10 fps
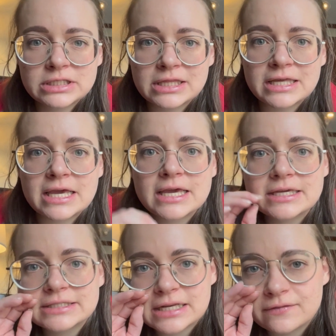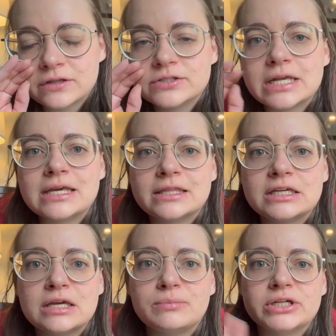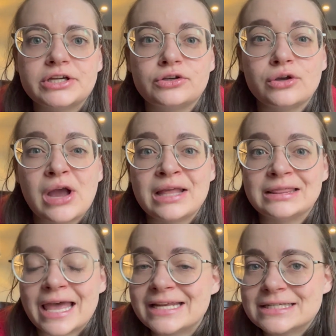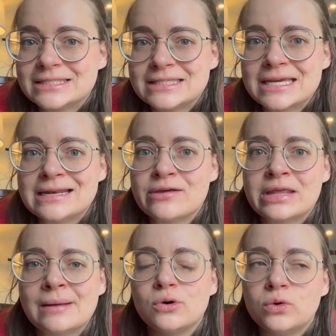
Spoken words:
to things and if there's anything in particular I'd like to see now that I'm